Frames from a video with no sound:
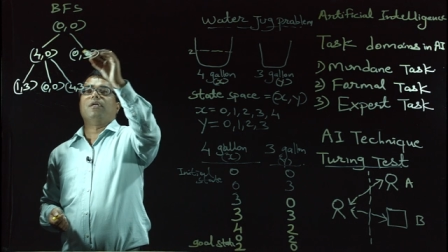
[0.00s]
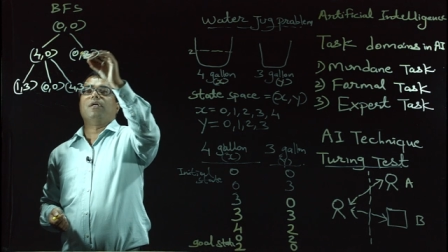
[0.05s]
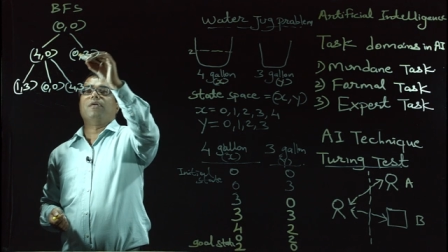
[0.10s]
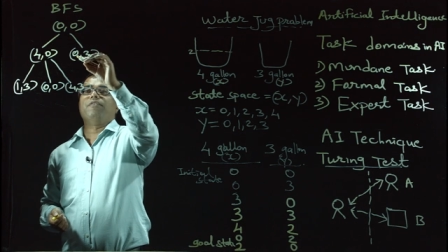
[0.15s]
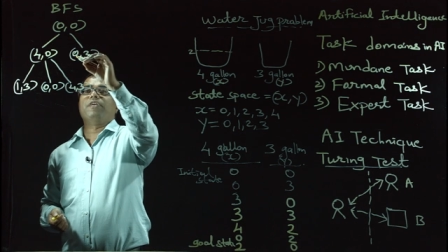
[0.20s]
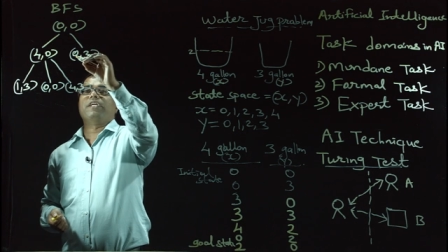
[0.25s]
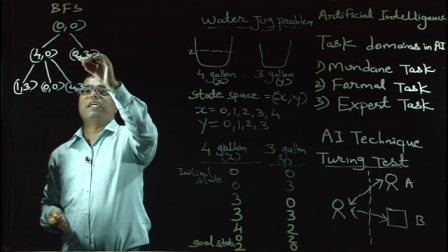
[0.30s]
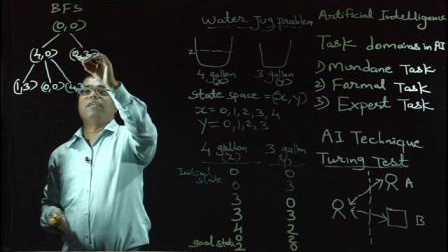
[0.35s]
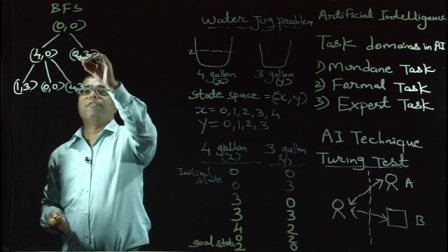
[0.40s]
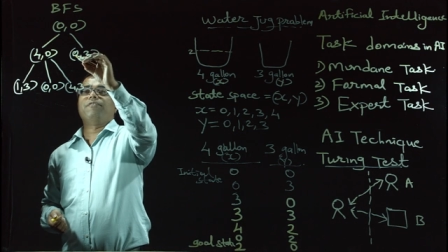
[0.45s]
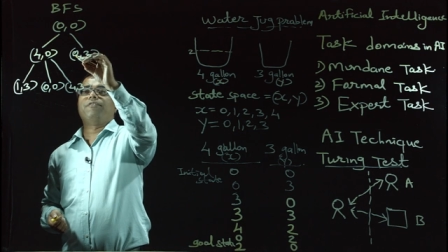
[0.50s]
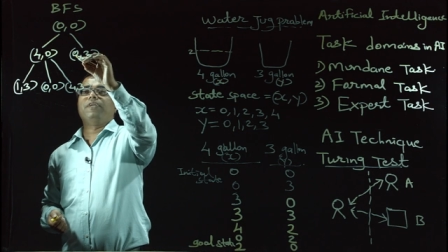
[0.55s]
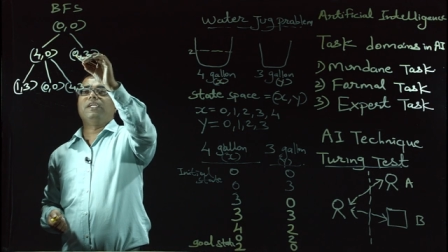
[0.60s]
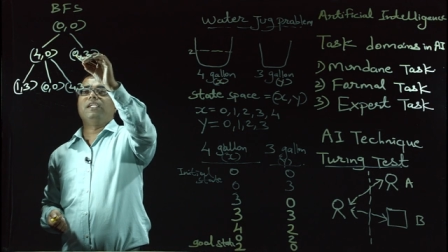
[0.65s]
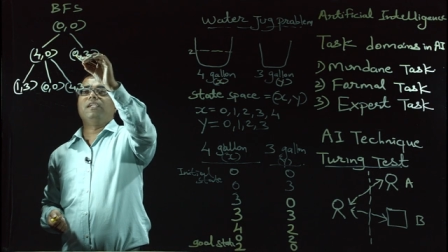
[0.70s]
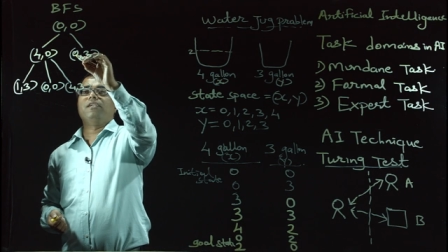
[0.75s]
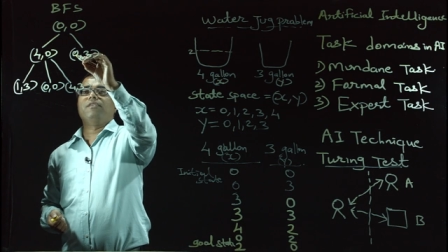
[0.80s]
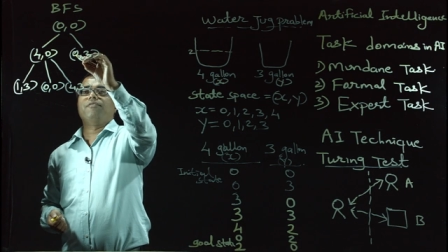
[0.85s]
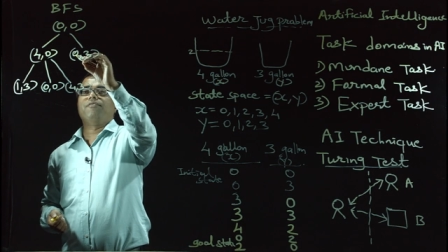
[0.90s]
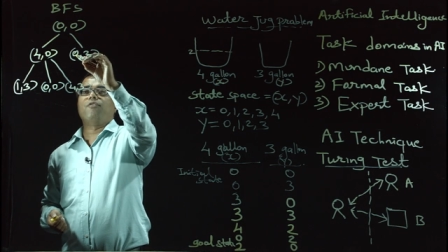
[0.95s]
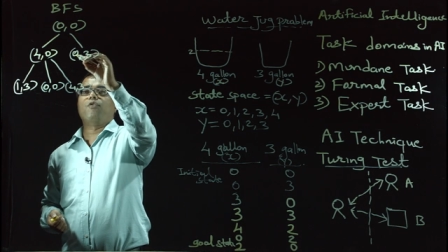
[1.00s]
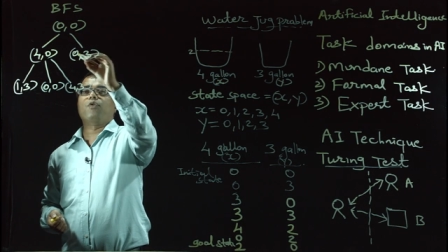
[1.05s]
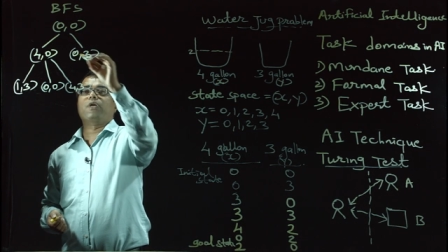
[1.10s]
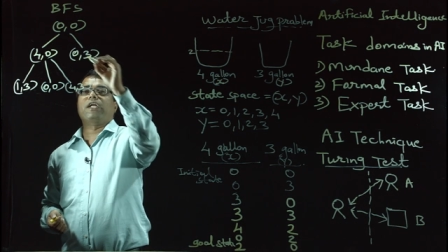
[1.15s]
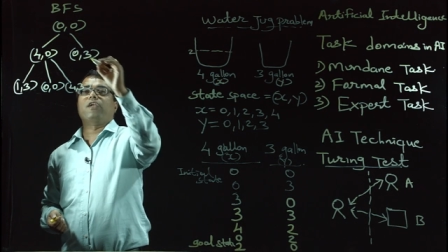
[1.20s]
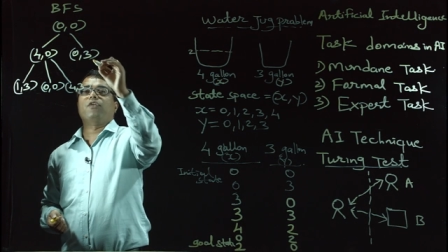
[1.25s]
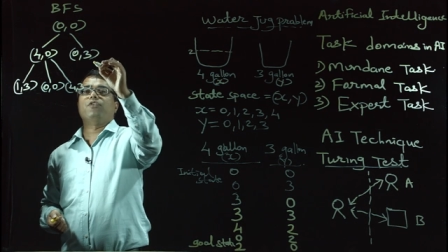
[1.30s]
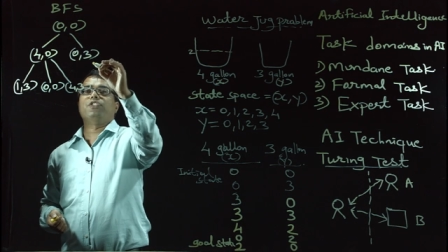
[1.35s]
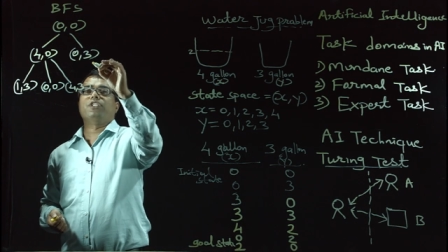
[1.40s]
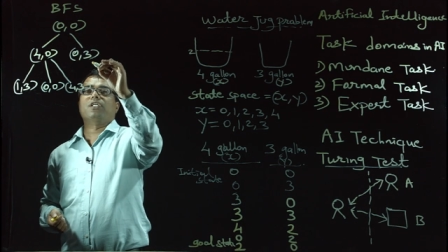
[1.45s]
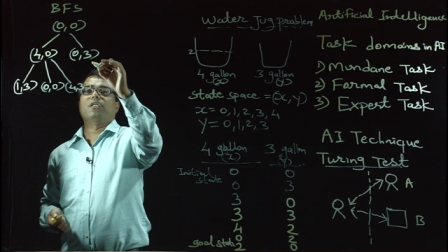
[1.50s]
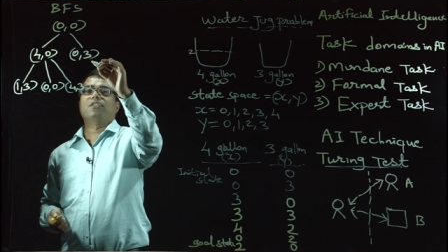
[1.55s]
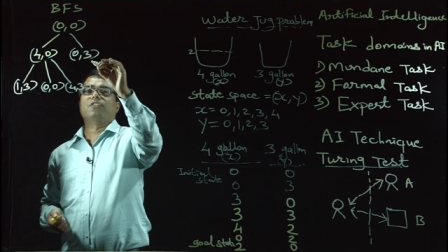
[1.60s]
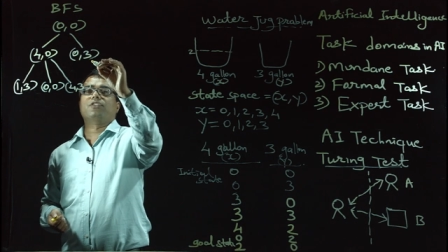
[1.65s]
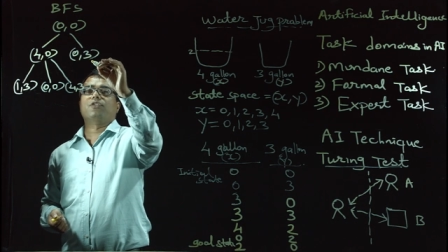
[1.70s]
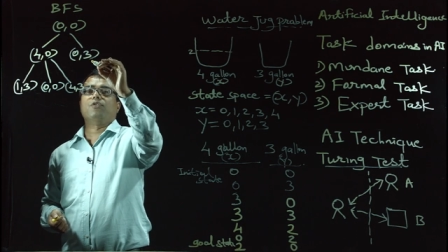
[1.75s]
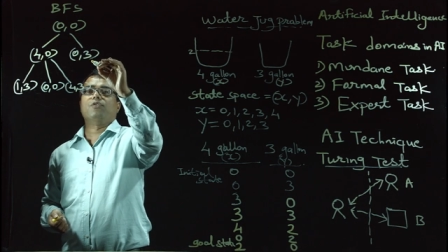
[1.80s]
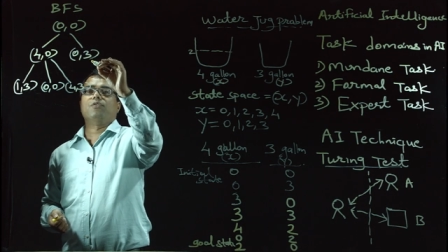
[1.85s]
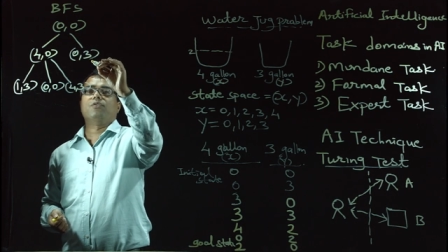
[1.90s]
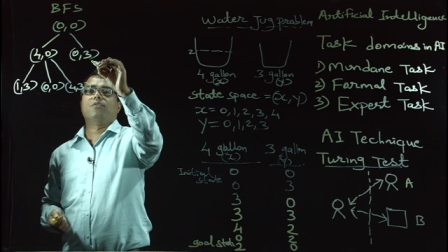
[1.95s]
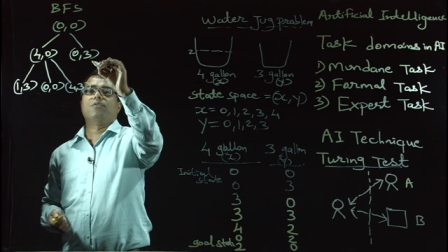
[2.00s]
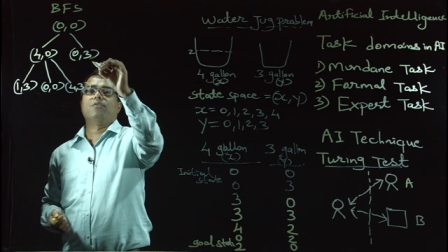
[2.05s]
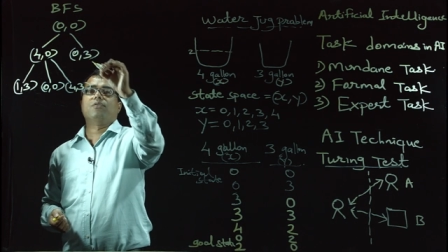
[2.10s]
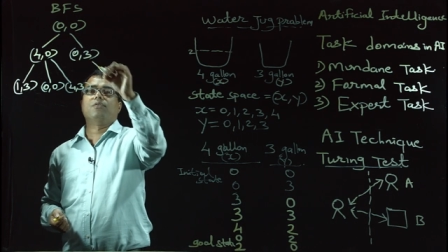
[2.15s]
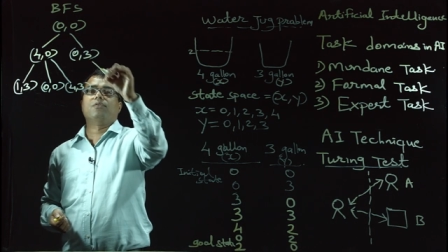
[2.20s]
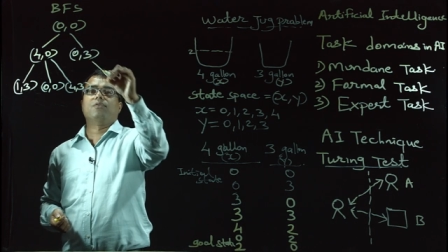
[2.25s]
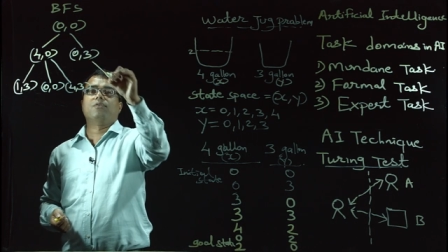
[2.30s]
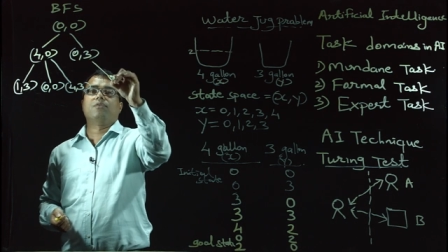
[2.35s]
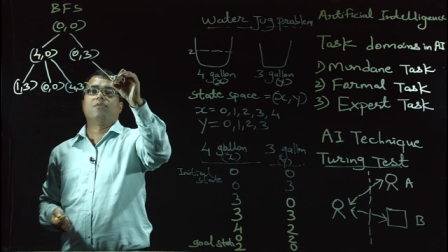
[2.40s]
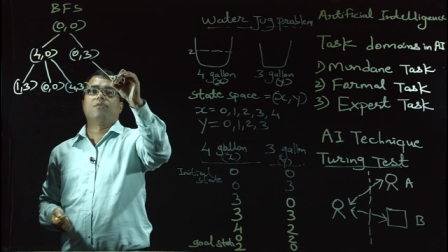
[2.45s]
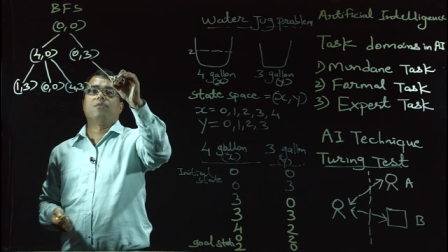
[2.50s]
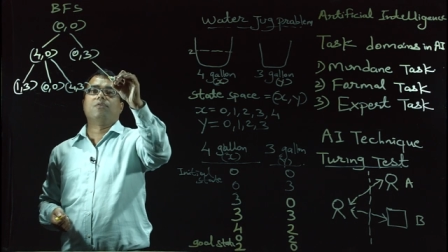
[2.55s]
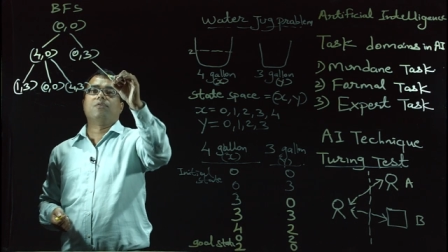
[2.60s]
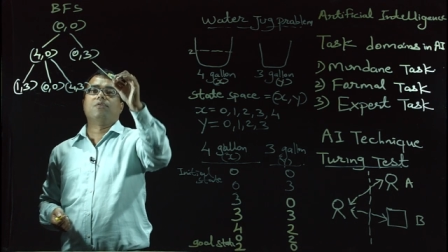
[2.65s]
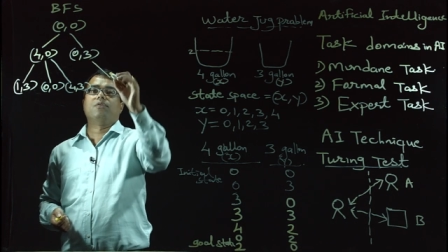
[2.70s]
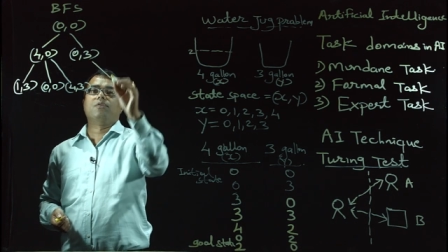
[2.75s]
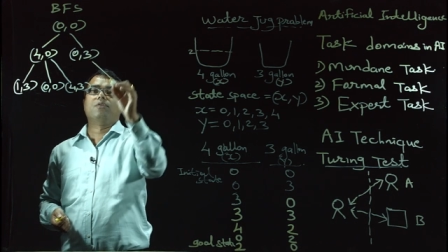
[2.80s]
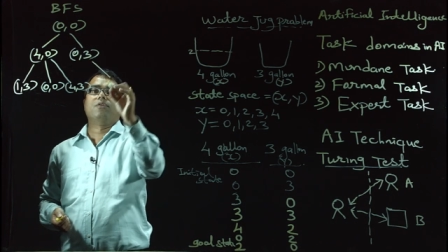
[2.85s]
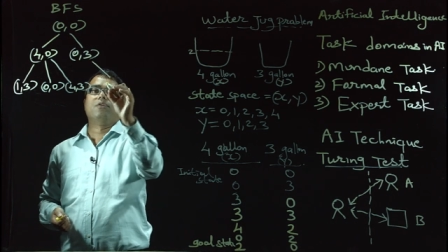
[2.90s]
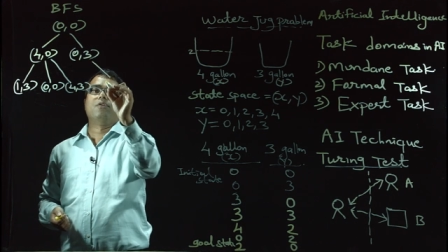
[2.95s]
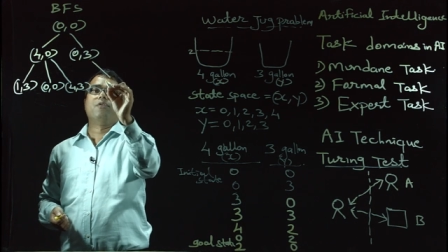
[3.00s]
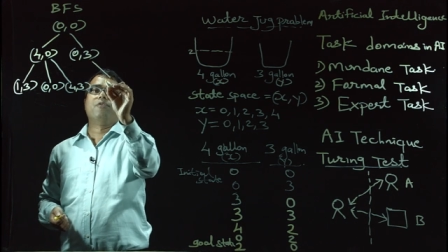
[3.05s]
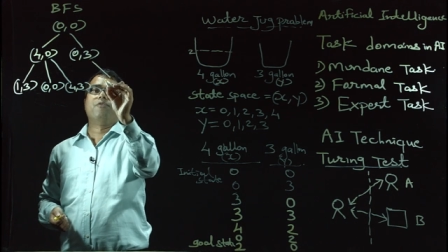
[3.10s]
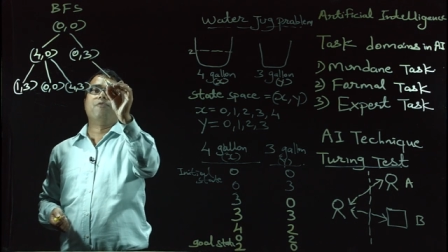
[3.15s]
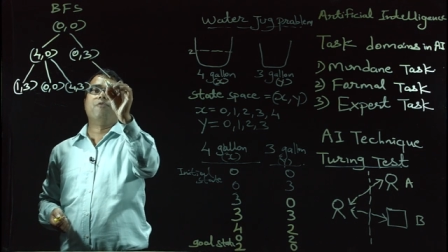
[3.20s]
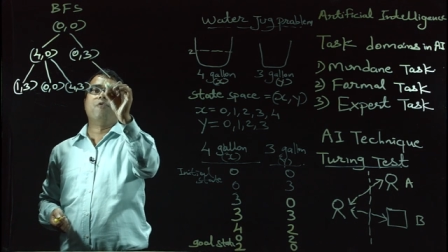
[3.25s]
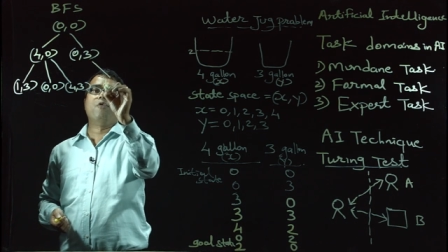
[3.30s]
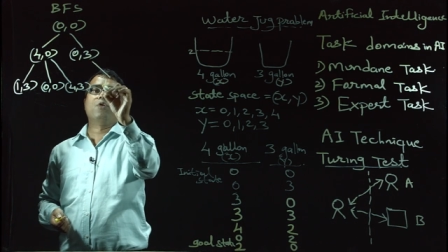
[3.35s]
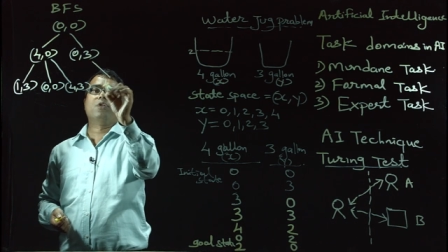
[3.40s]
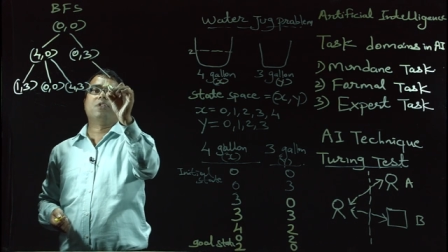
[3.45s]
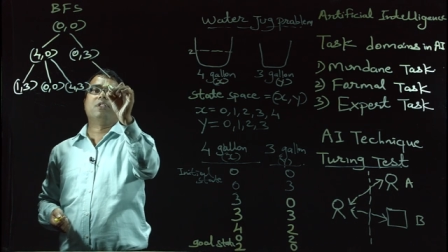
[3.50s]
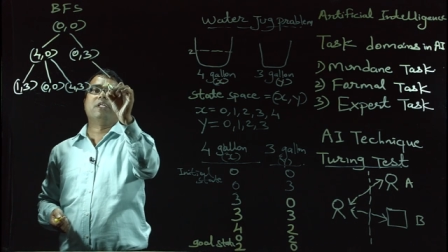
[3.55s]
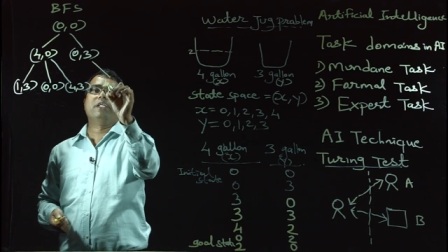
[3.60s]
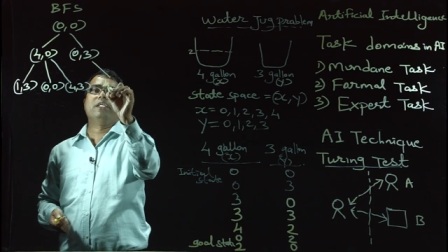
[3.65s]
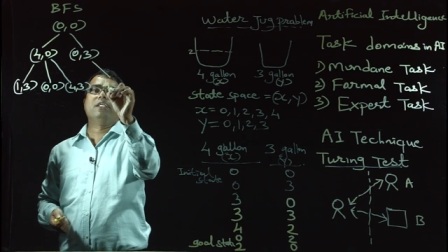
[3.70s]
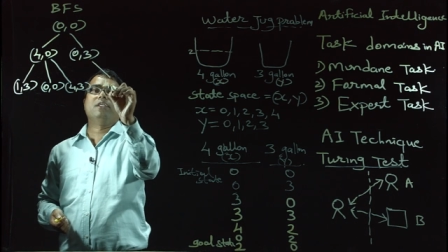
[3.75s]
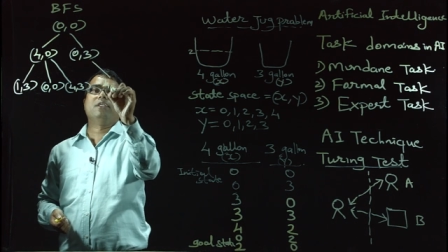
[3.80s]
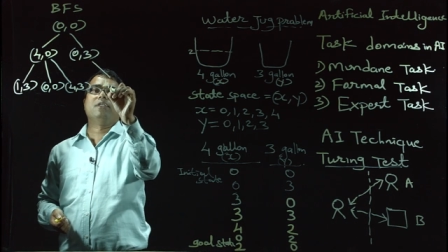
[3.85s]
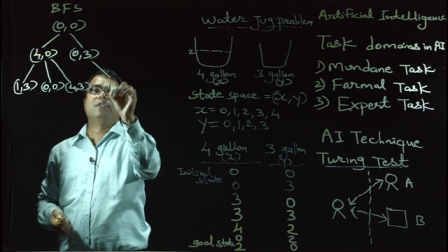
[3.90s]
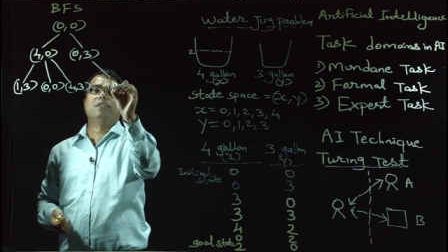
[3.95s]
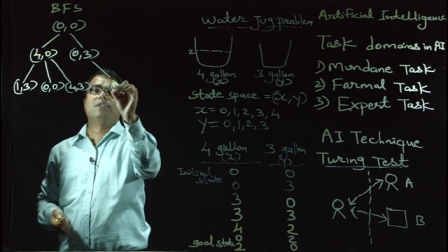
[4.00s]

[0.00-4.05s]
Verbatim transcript: We can fill 4 gallon jug. So, 4 3.